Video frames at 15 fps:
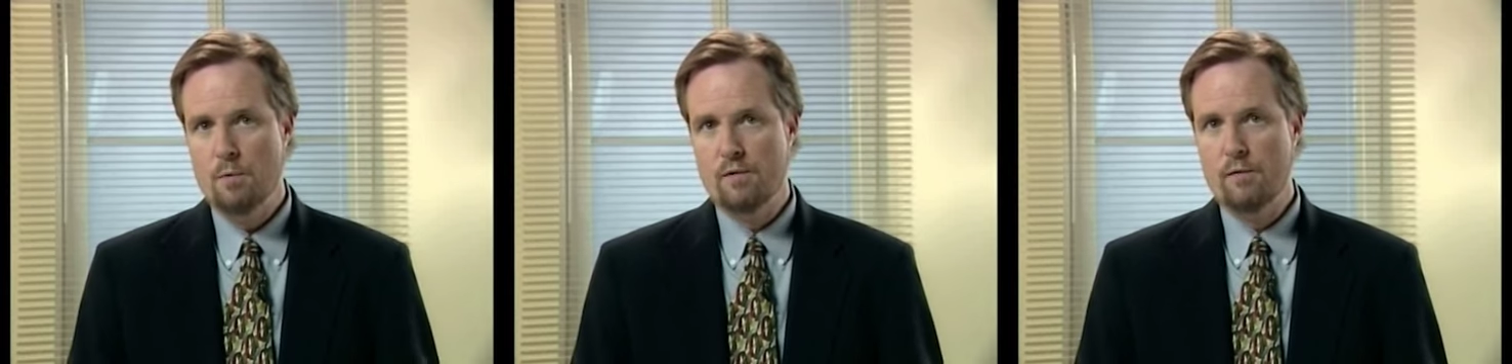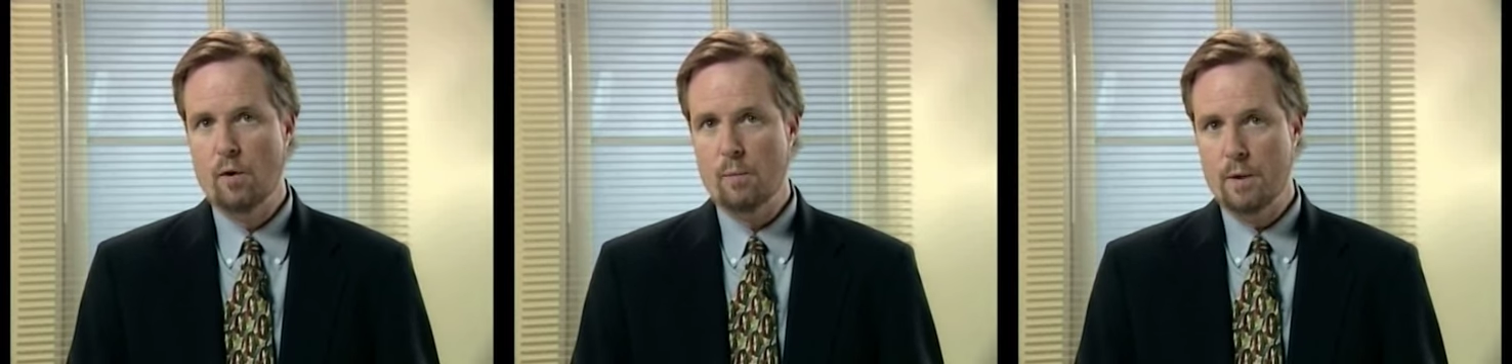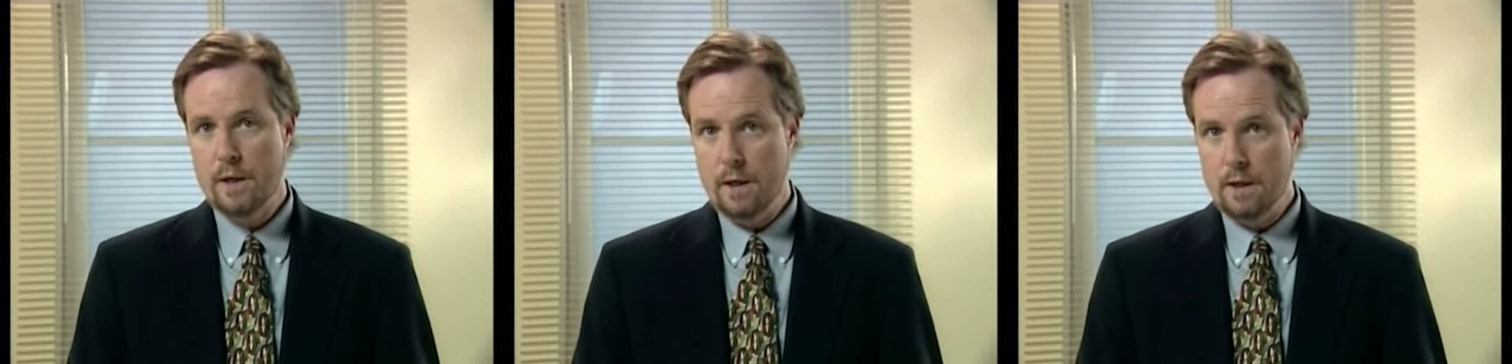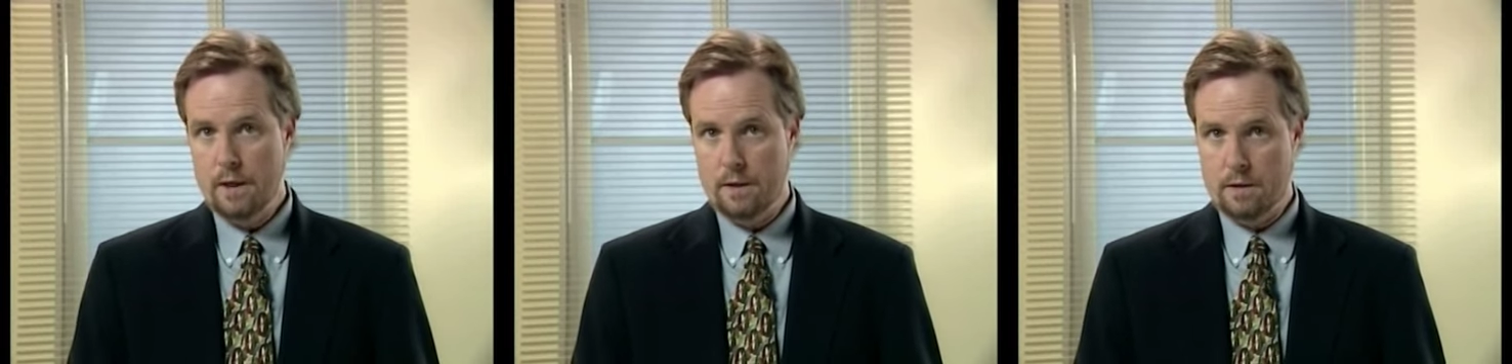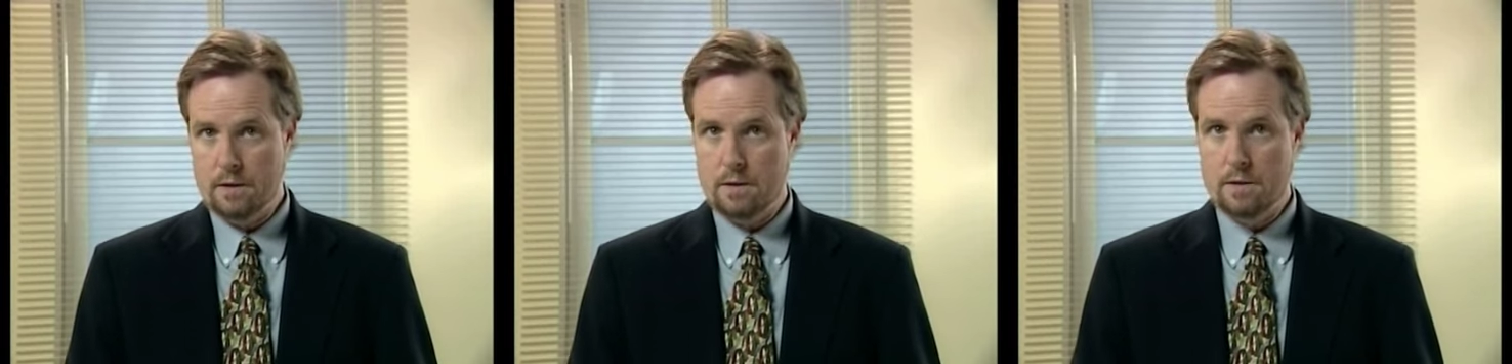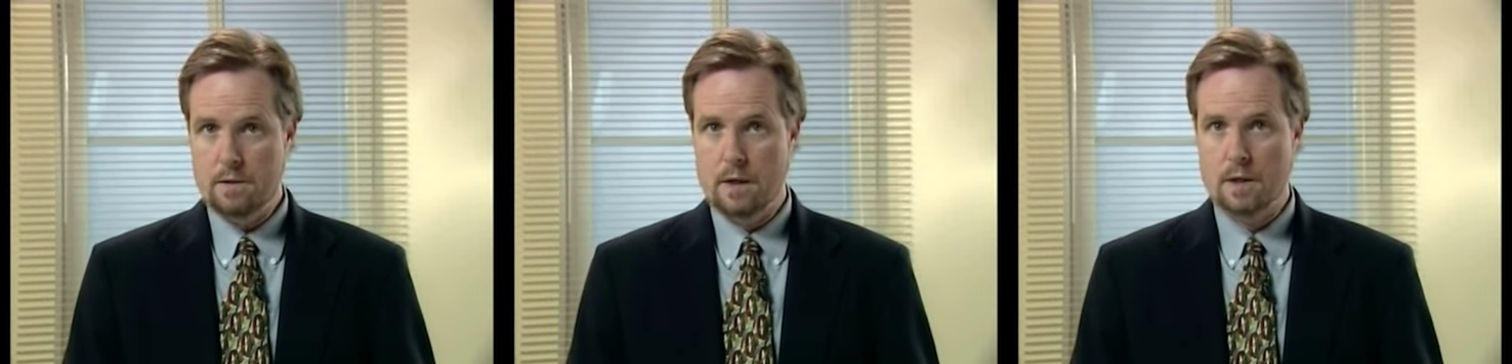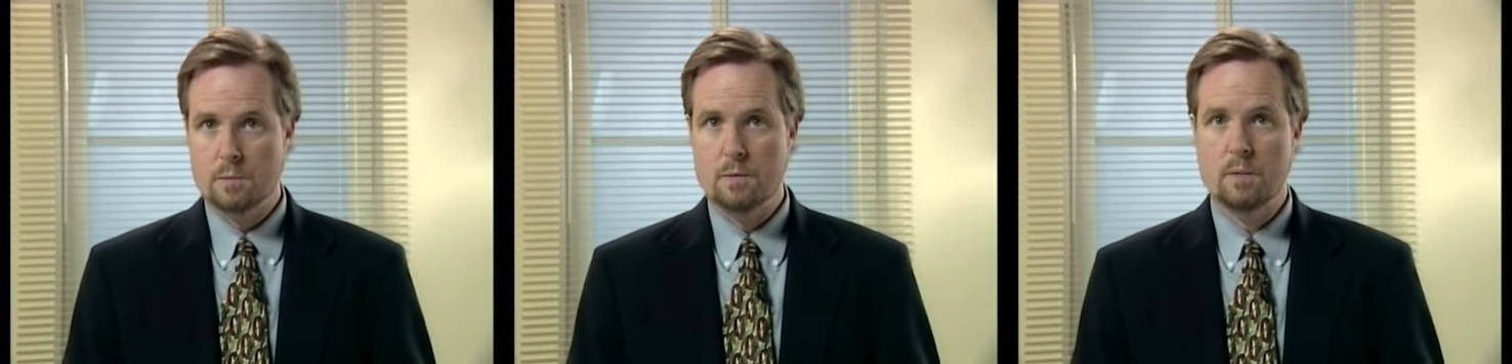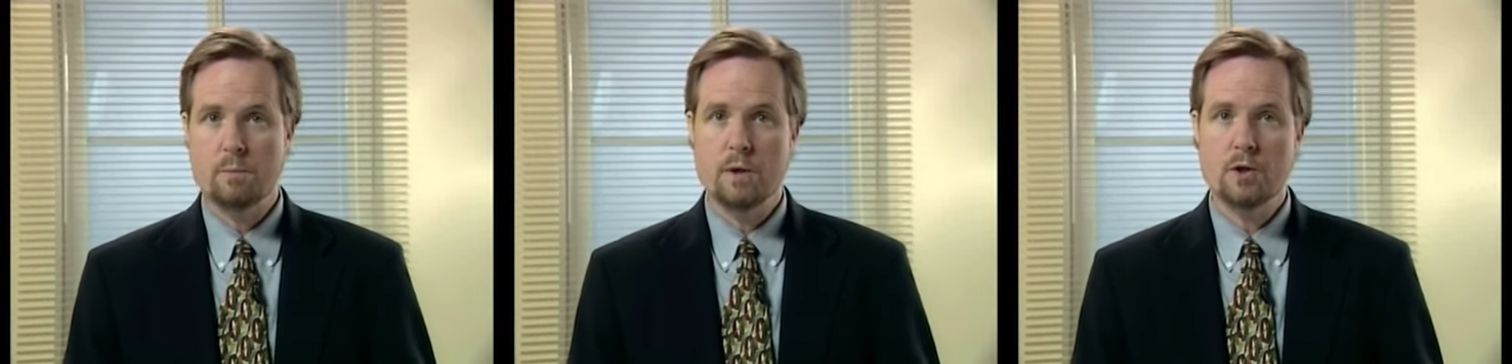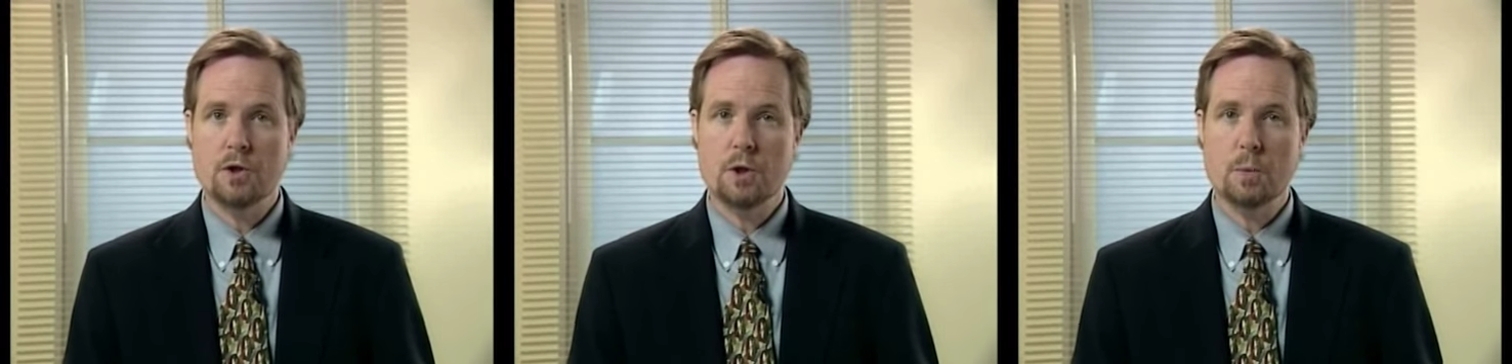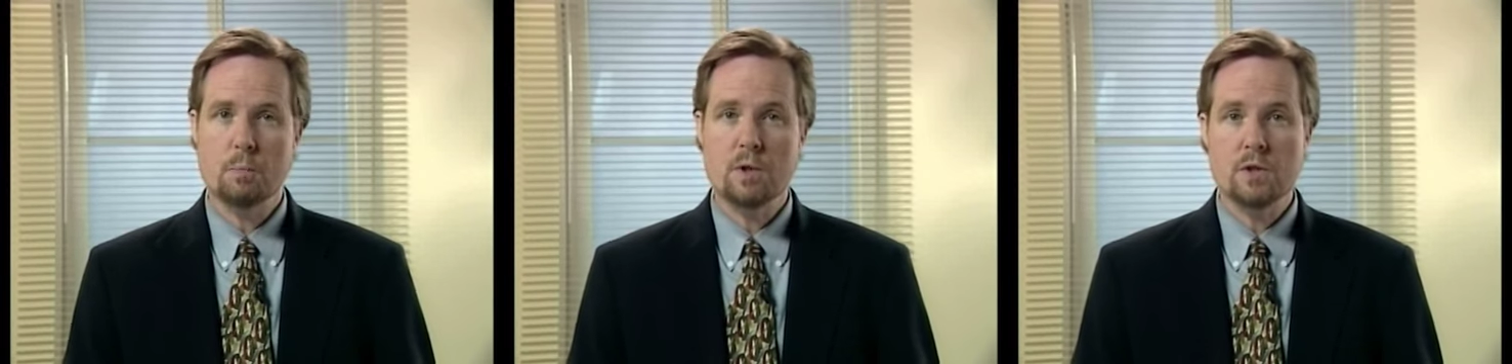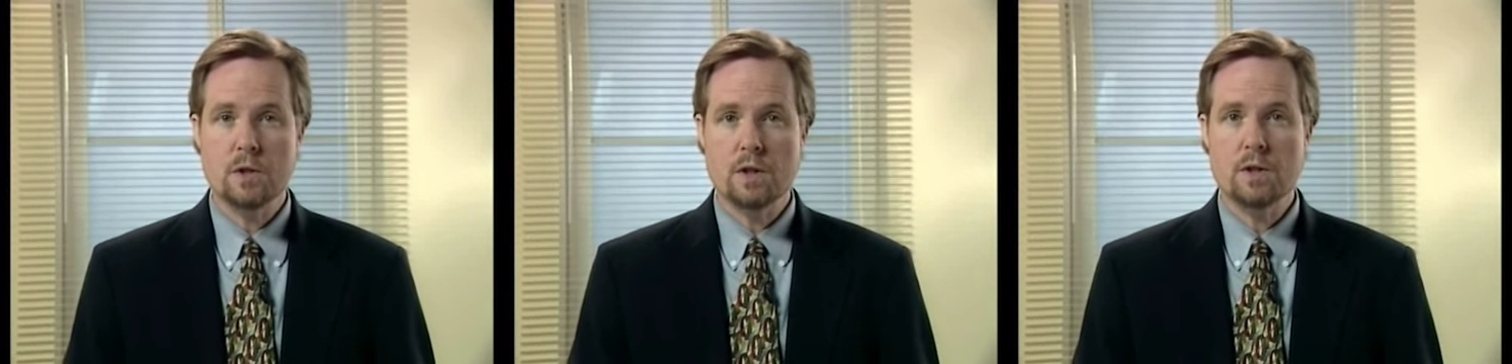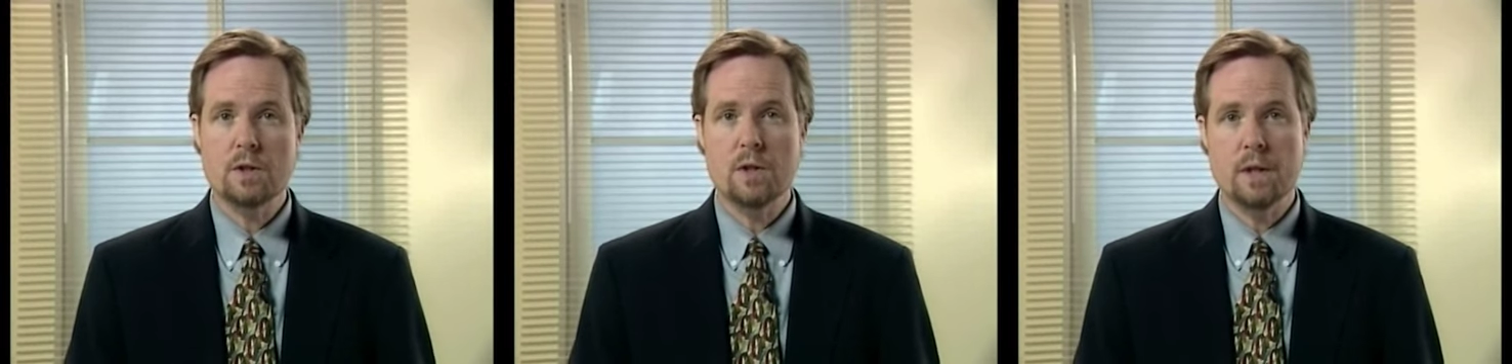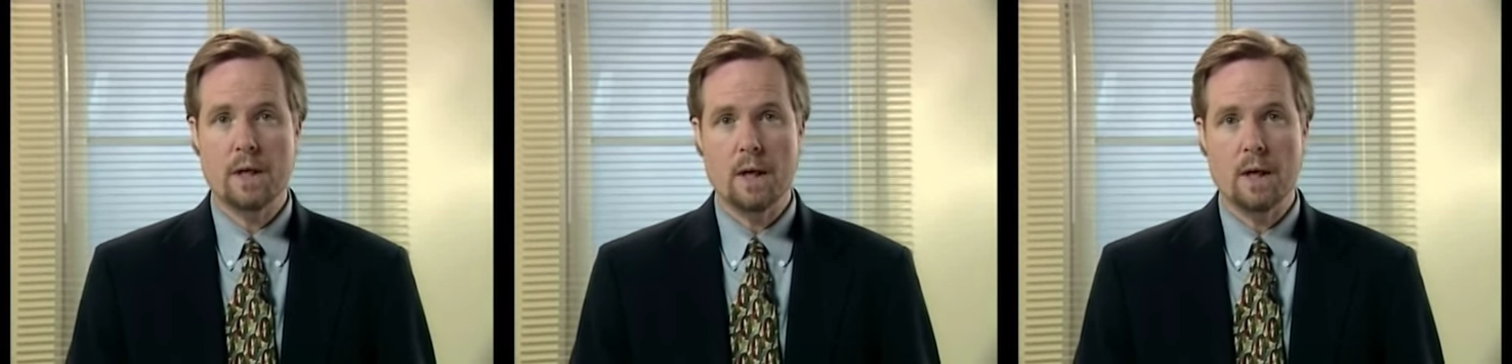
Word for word: Before beginning this assessment, be sure to position